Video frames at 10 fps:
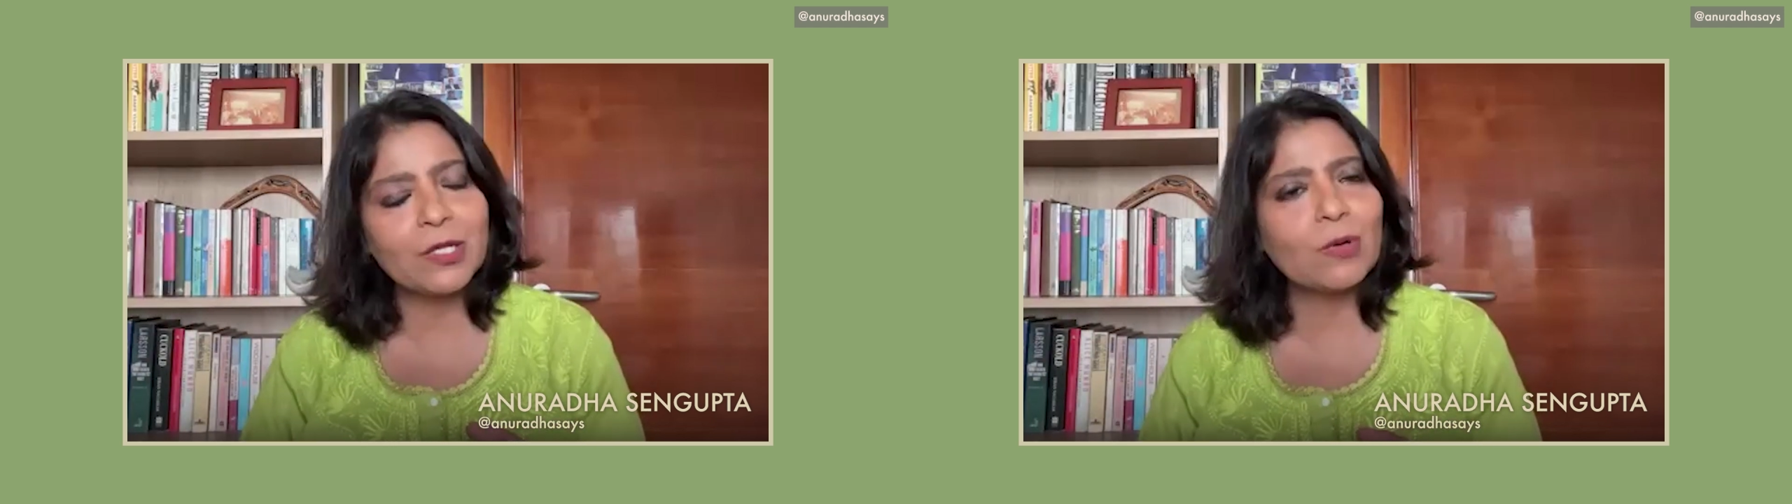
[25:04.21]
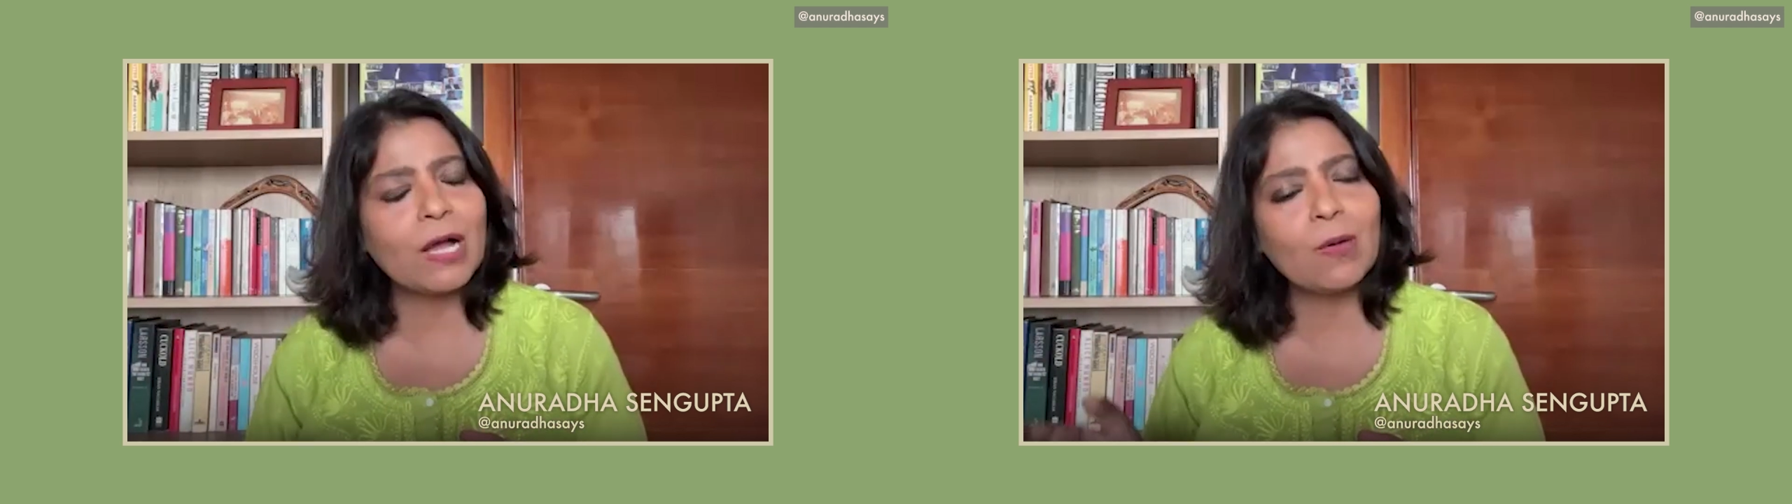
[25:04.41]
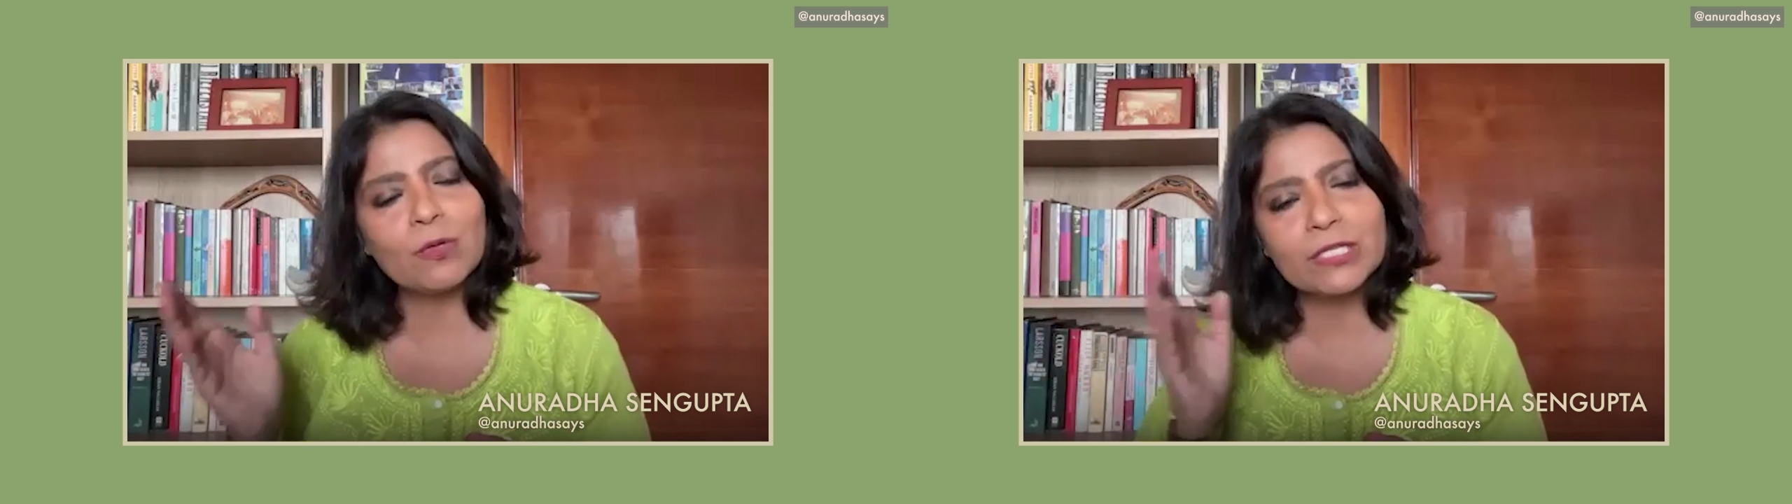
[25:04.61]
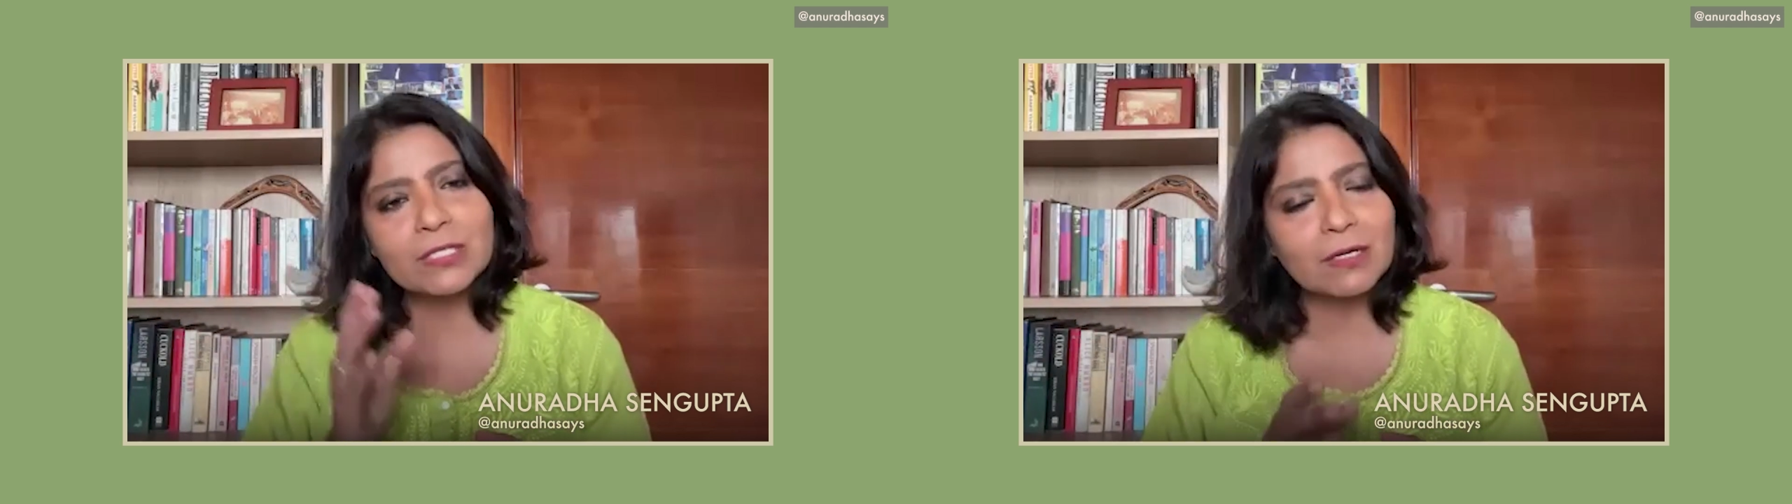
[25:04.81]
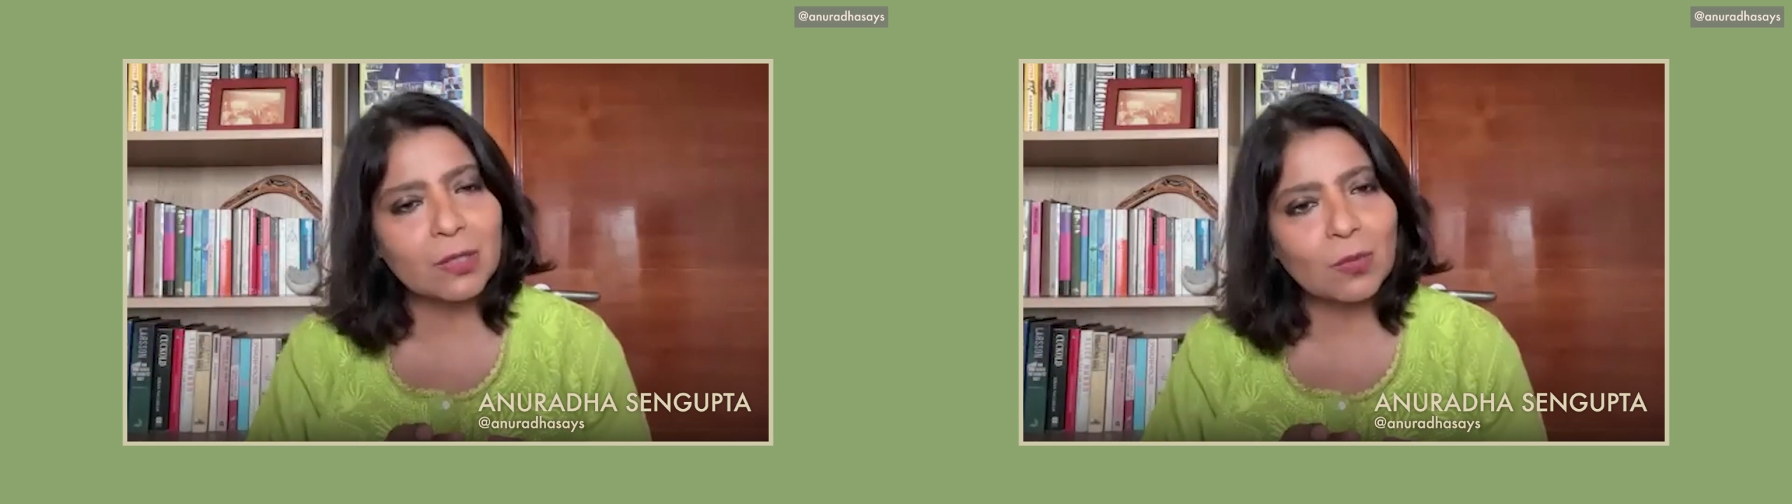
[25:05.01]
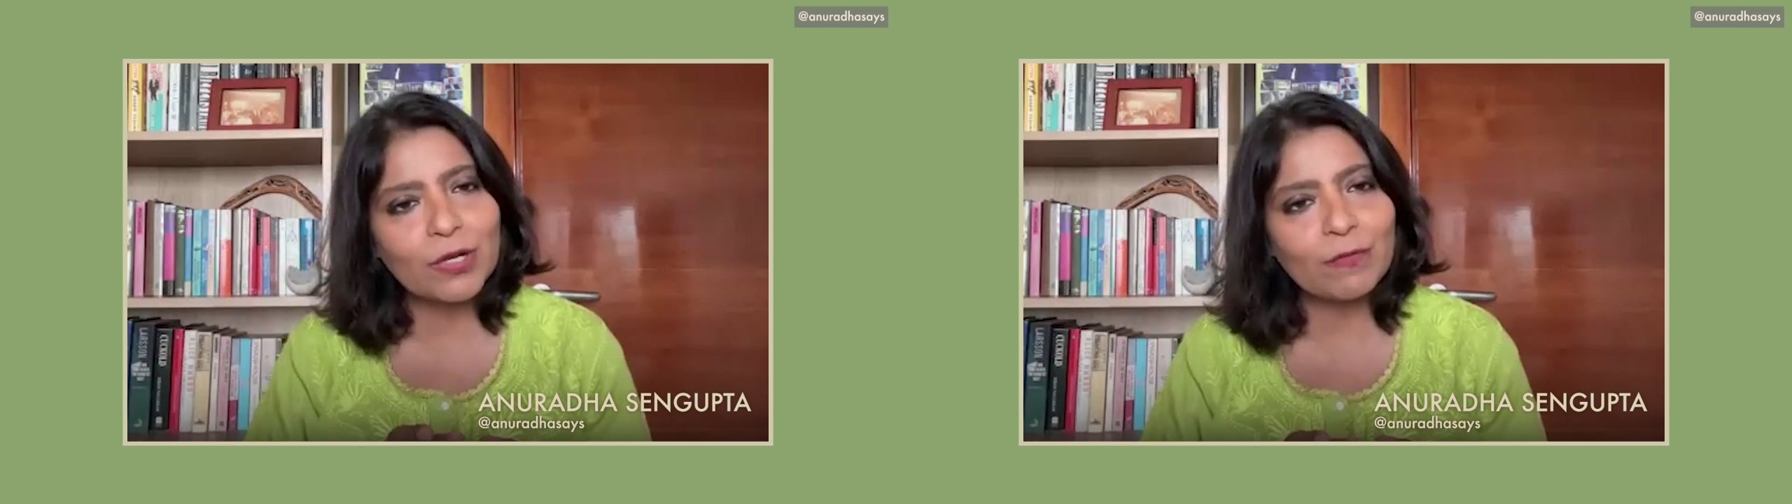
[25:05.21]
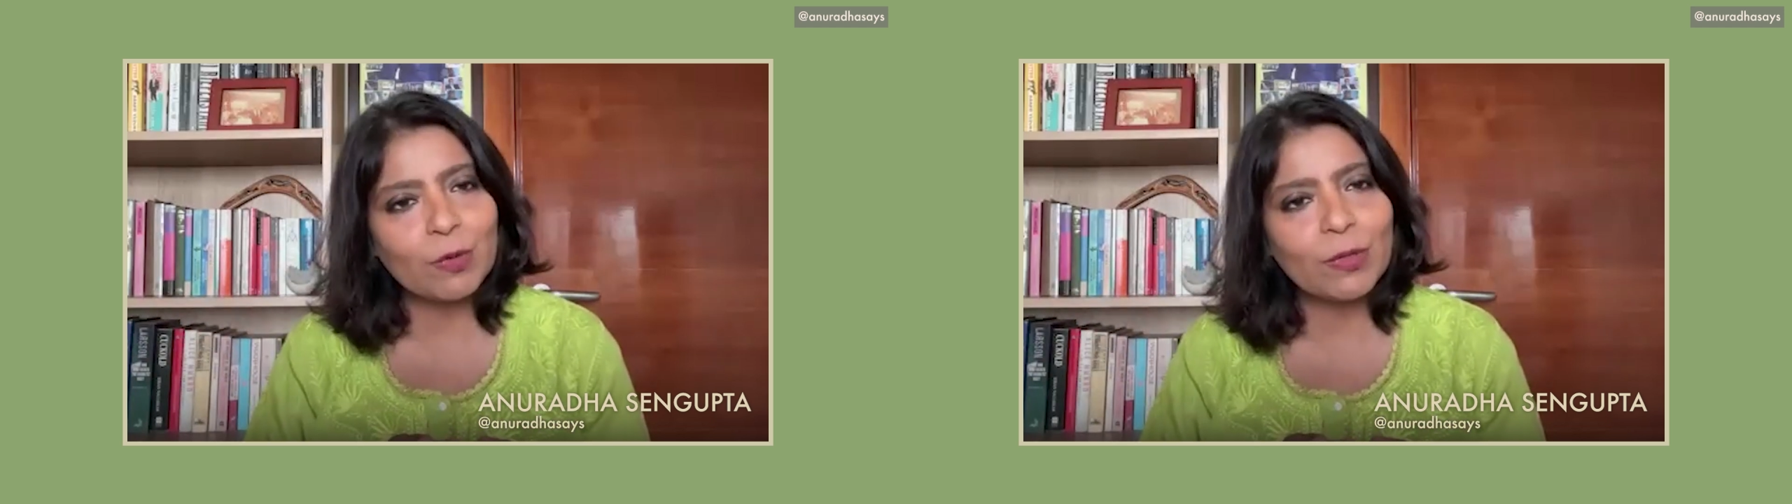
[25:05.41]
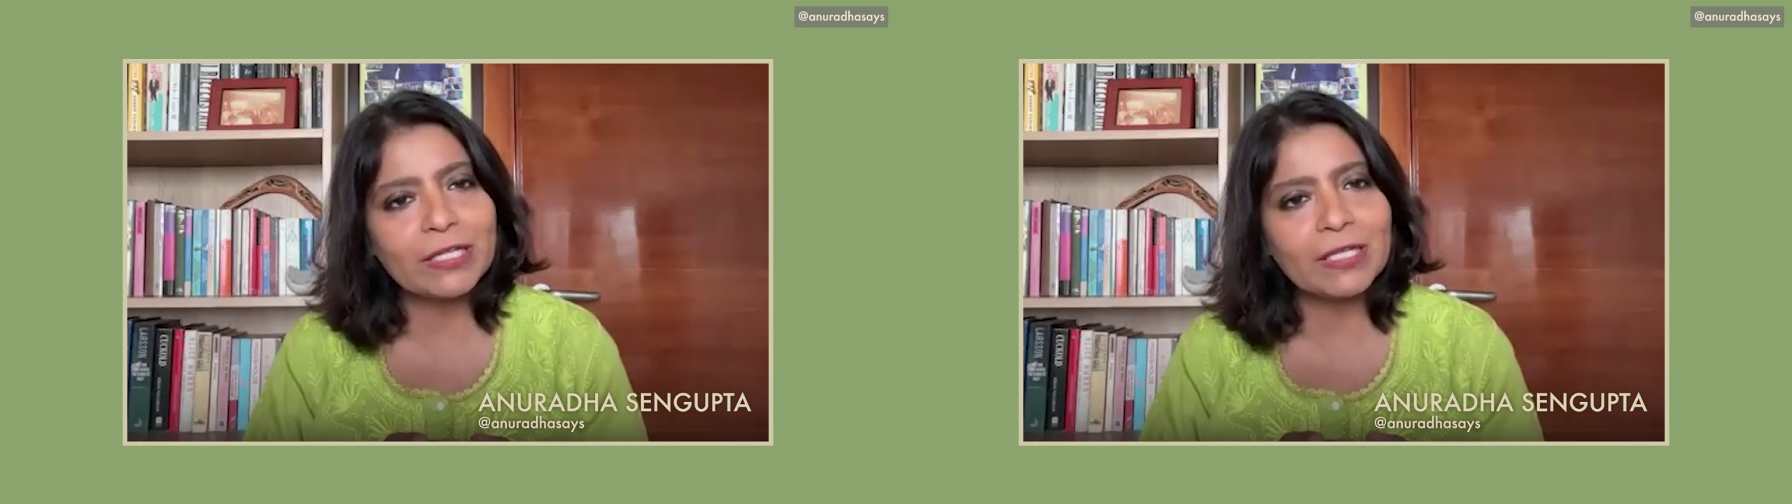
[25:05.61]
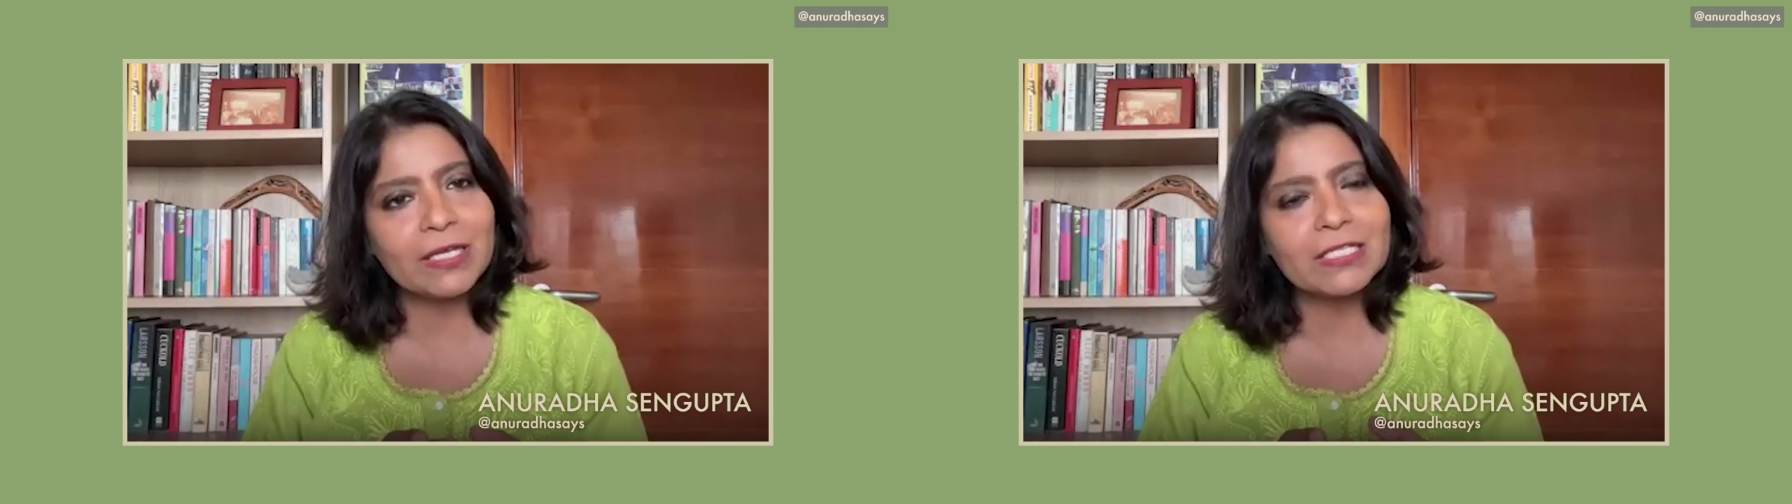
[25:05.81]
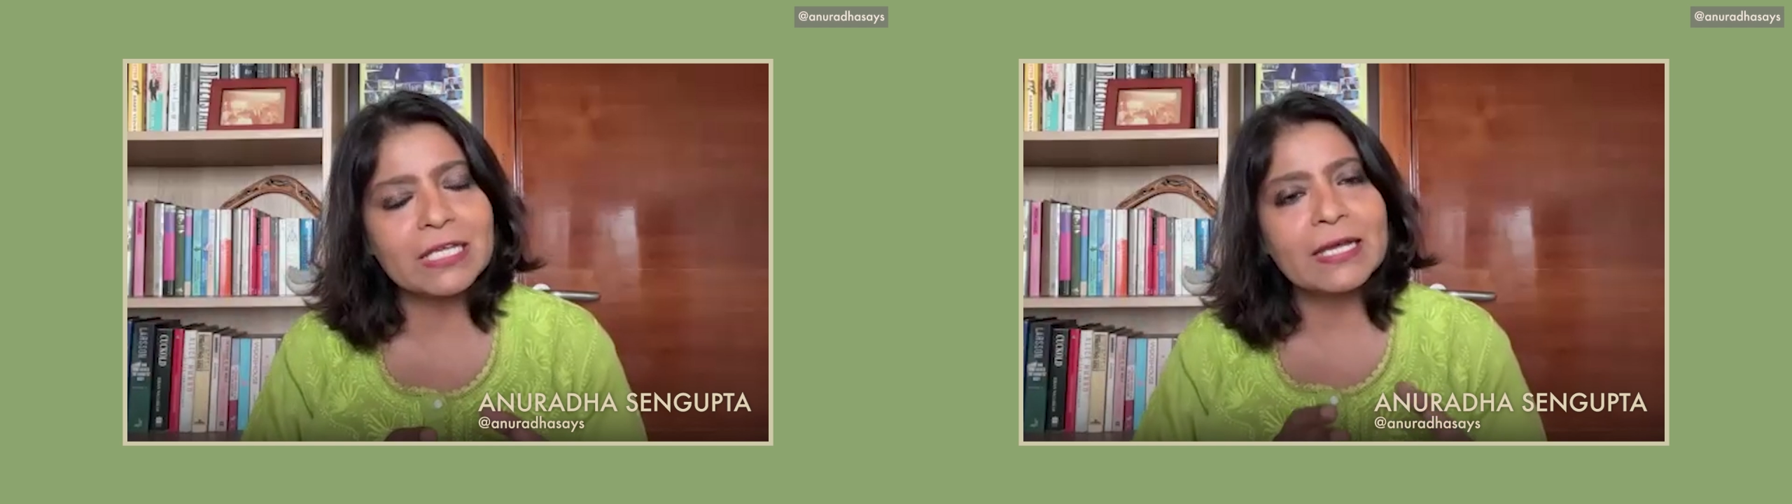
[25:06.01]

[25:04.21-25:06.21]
you come with a certain way of doing things,